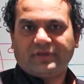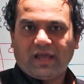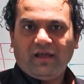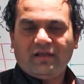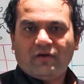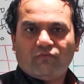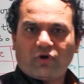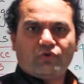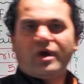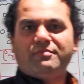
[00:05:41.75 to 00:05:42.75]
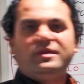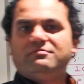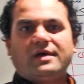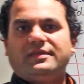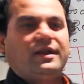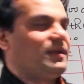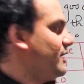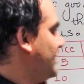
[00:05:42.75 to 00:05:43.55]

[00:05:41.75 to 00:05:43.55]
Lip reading: Yeah, what do I mean by that?